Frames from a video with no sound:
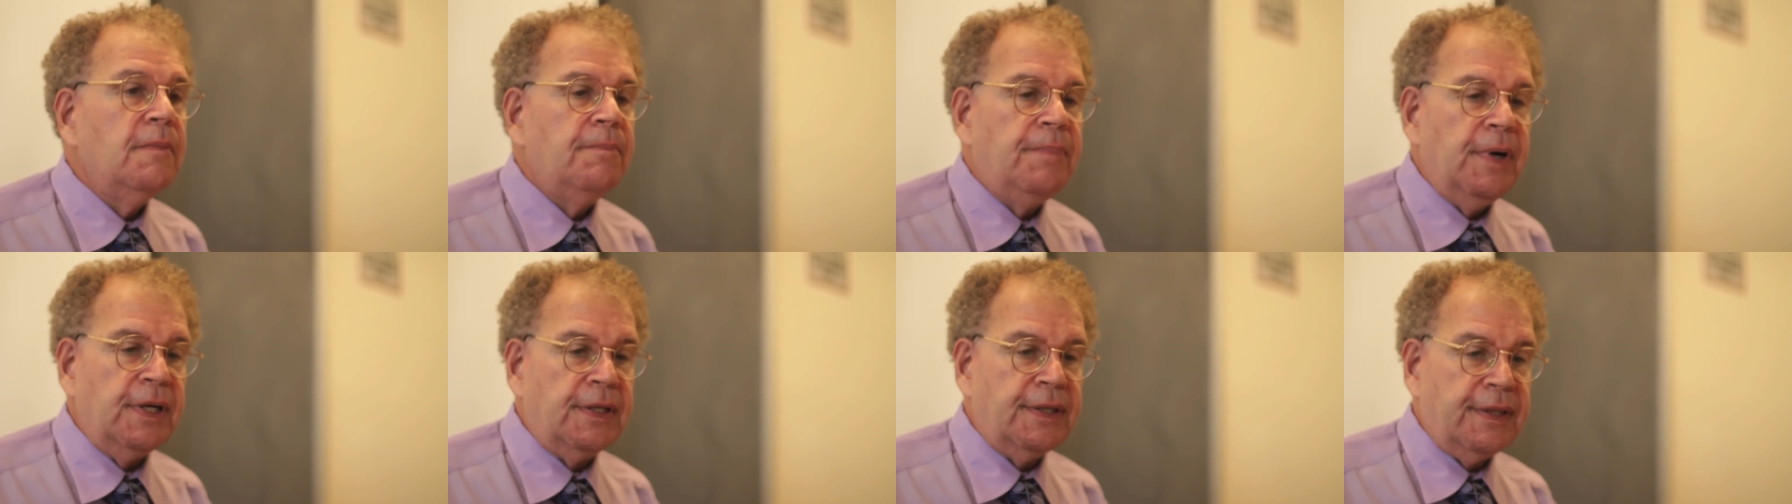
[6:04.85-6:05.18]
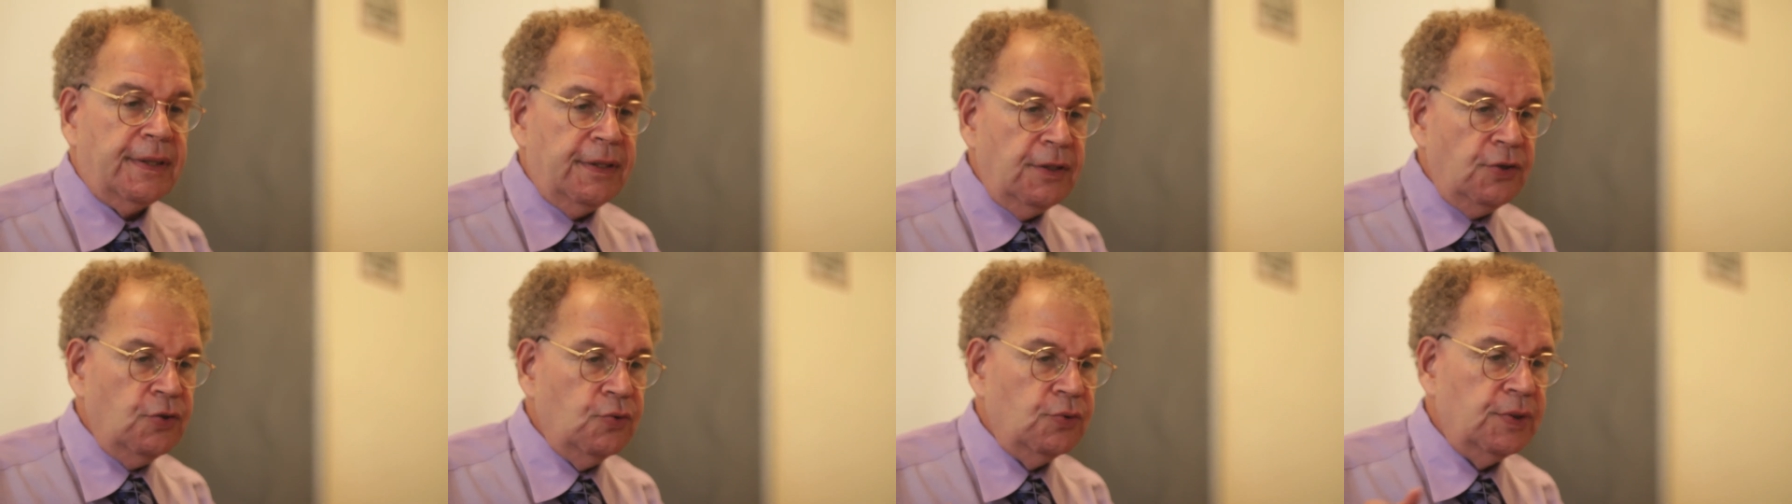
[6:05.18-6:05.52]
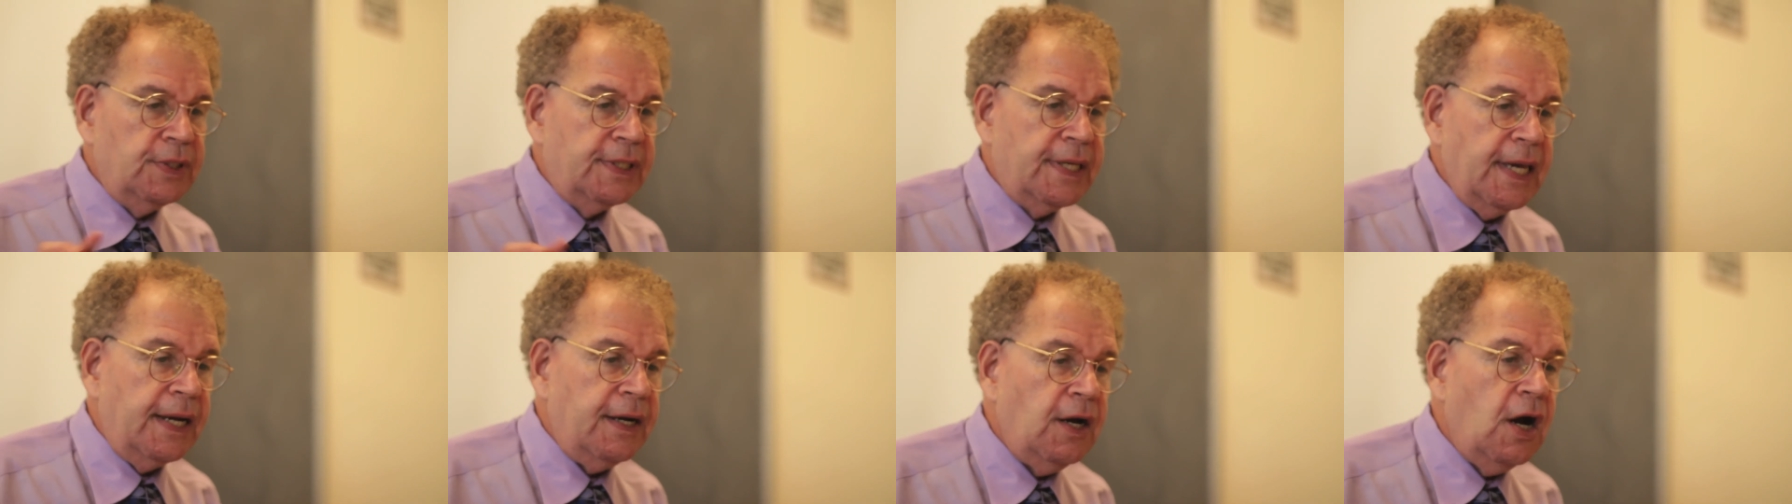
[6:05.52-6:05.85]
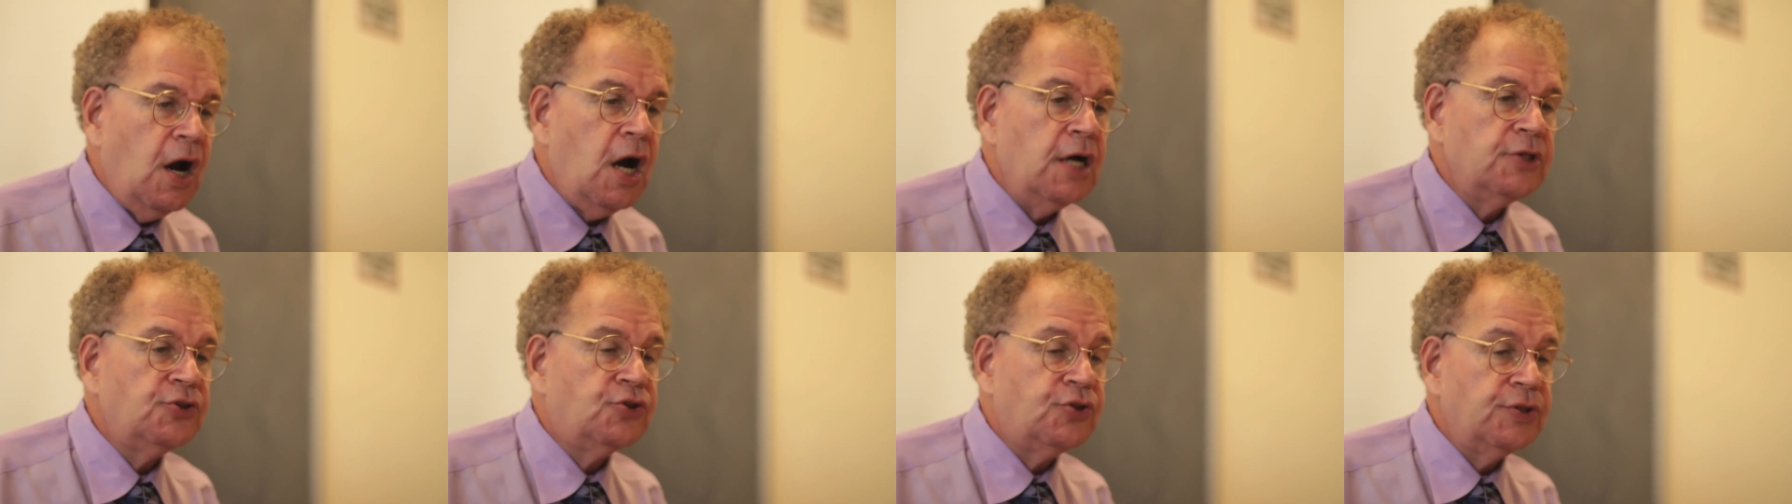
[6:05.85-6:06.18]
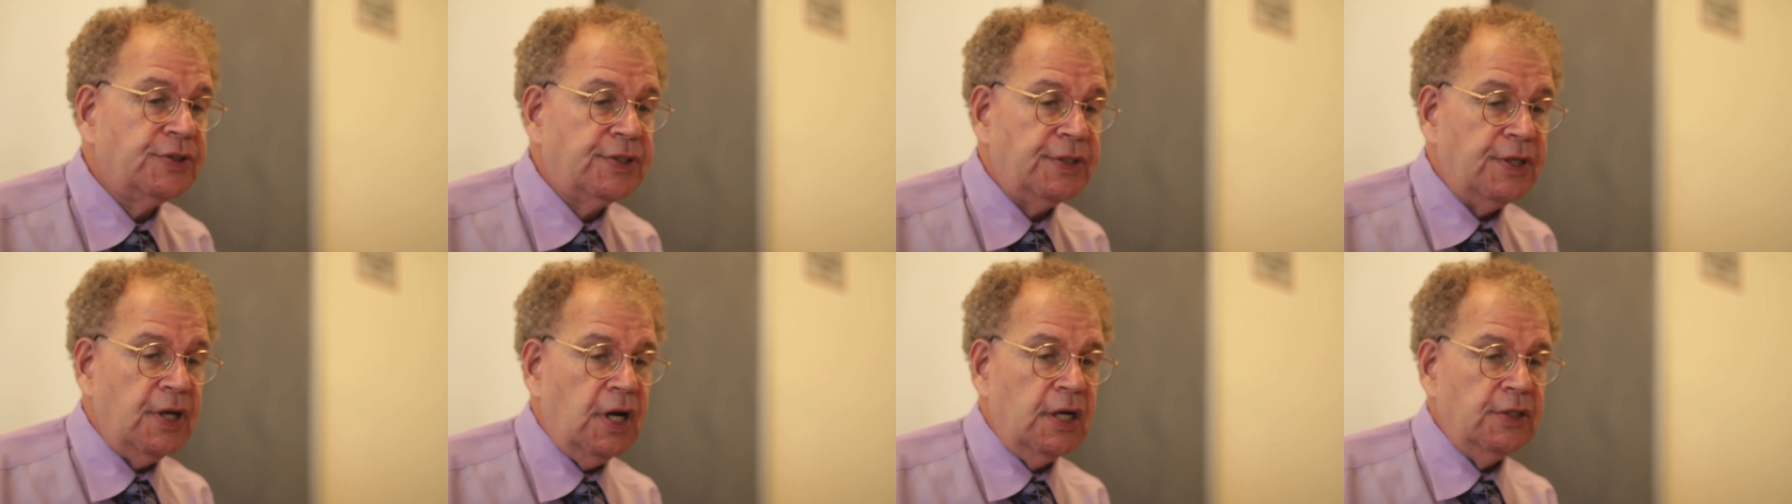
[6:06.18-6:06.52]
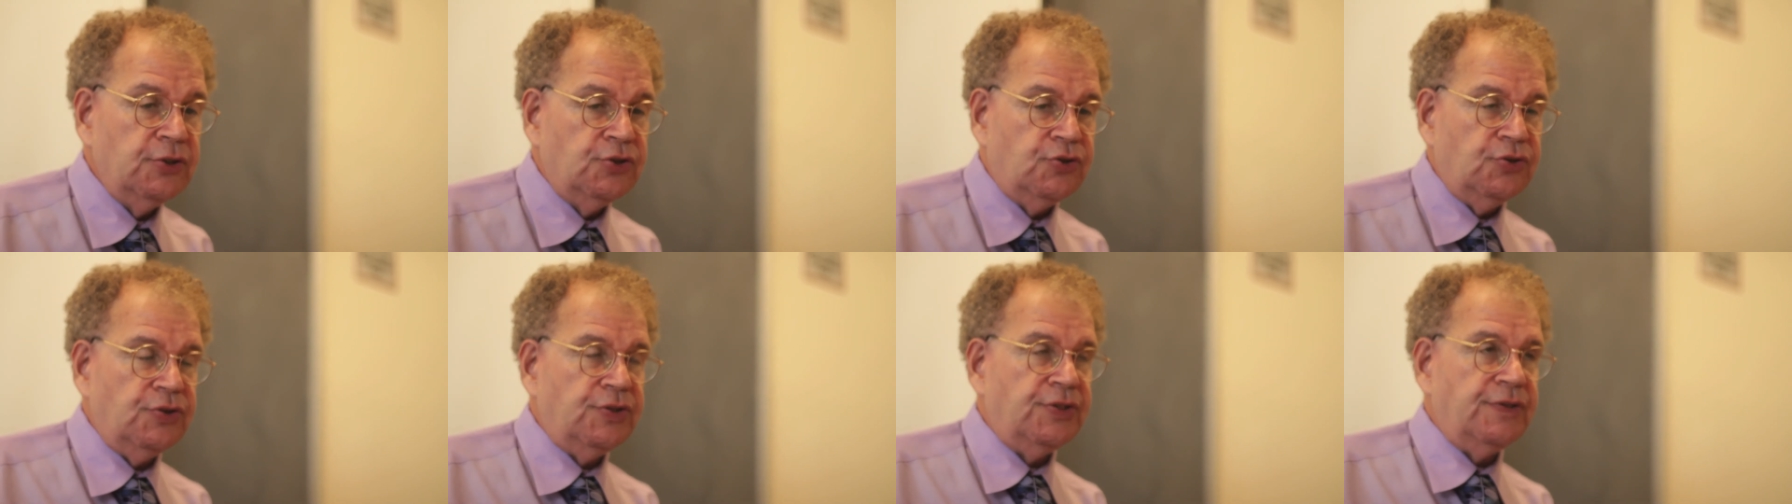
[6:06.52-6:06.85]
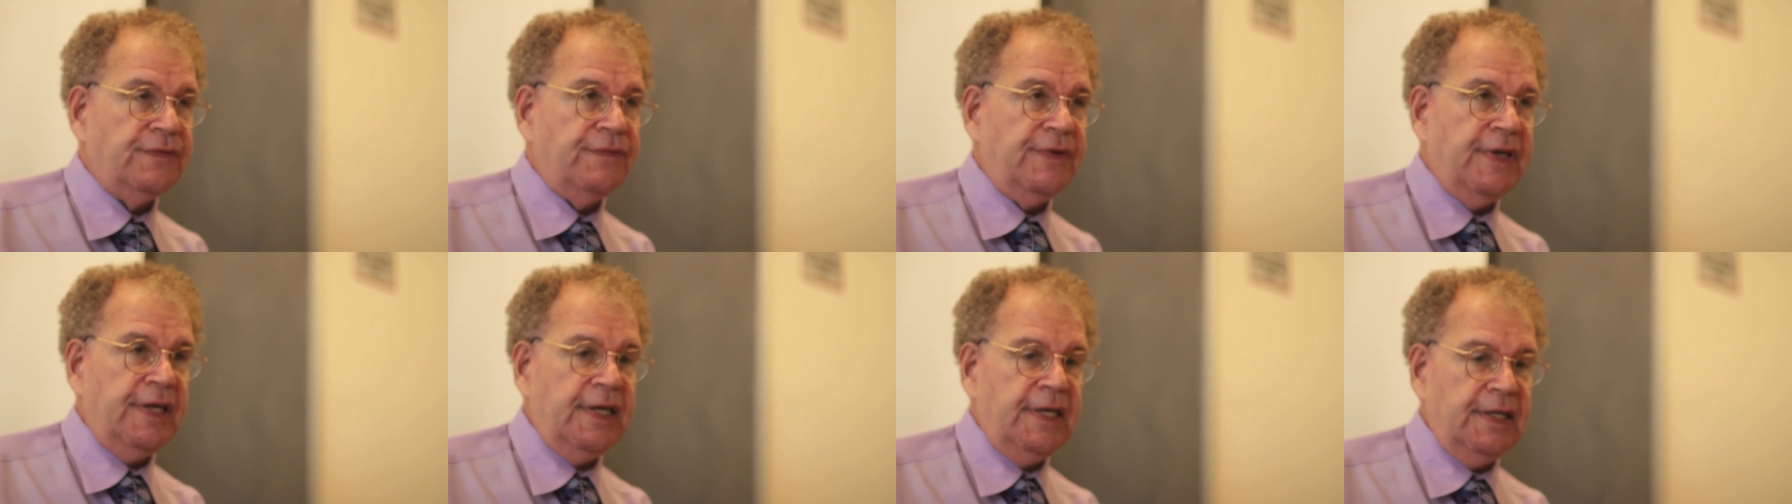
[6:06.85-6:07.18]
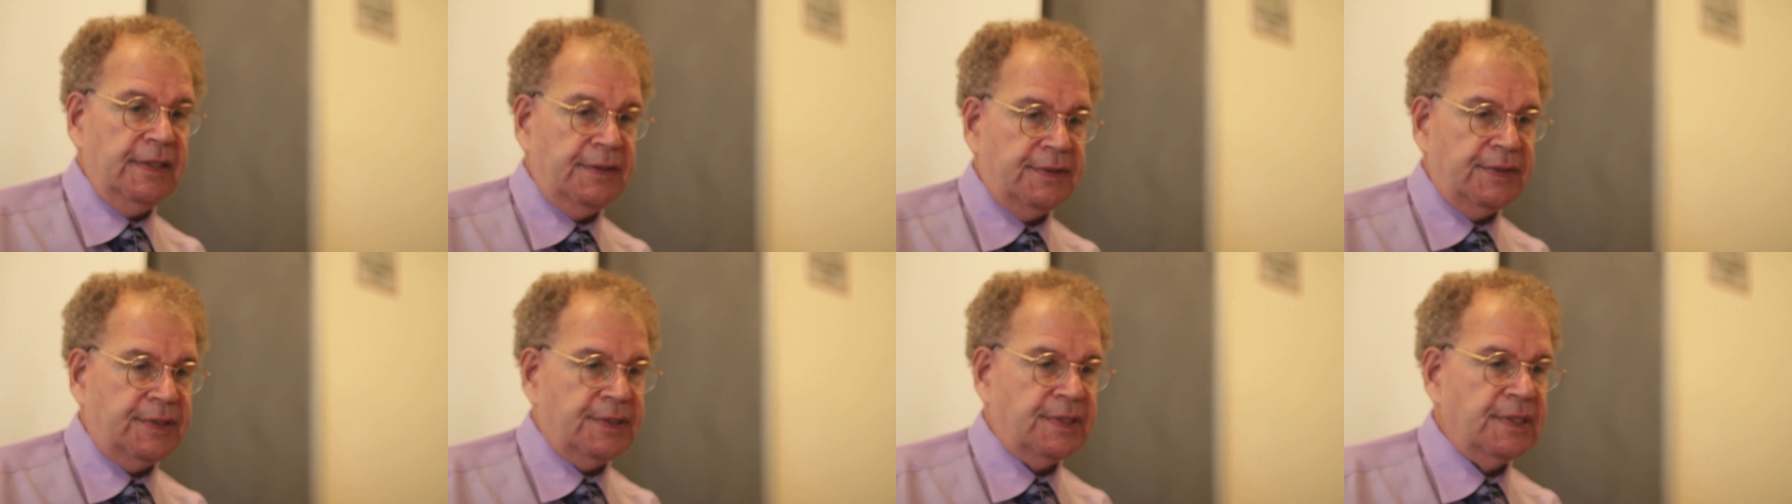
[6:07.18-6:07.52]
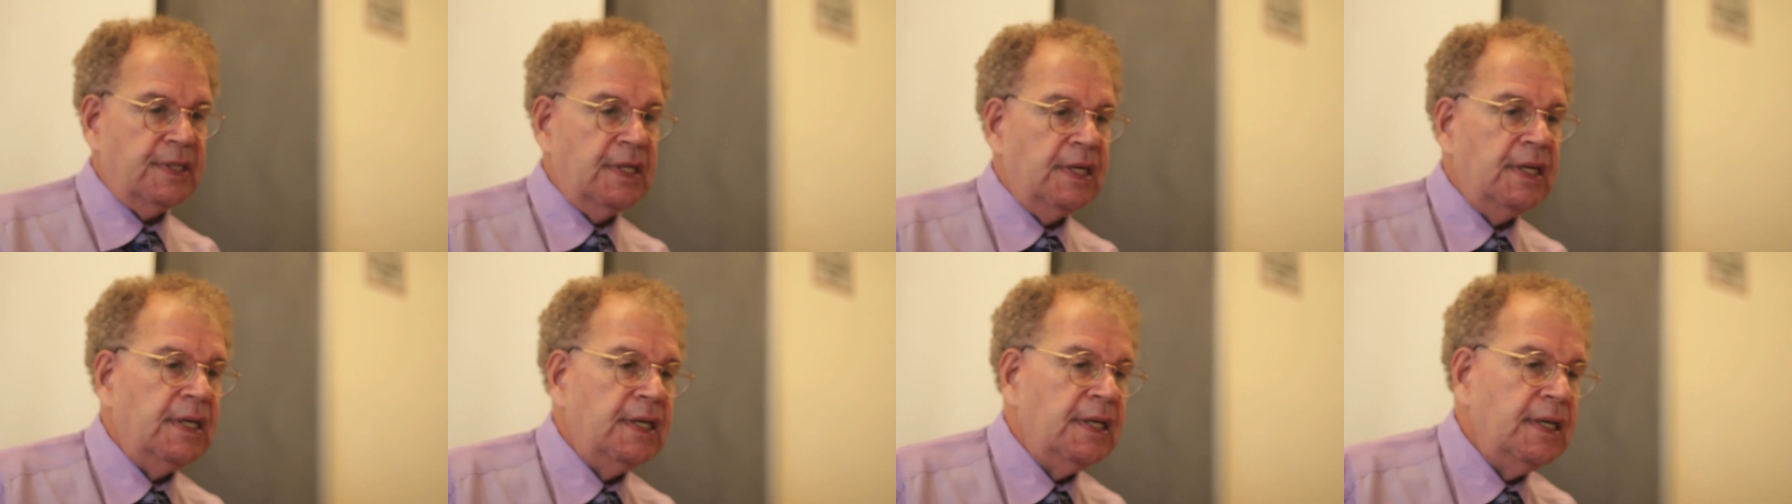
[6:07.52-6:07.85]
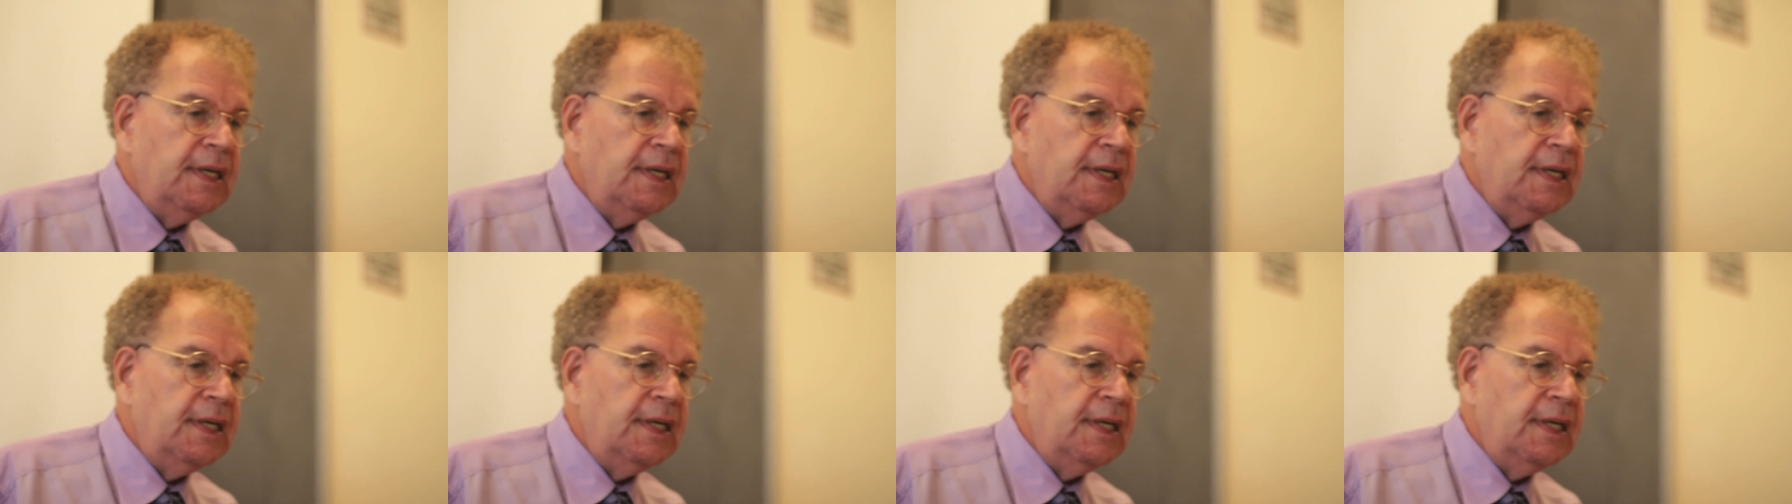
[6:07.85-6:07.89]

but you would get hundreds and hundreds of hits.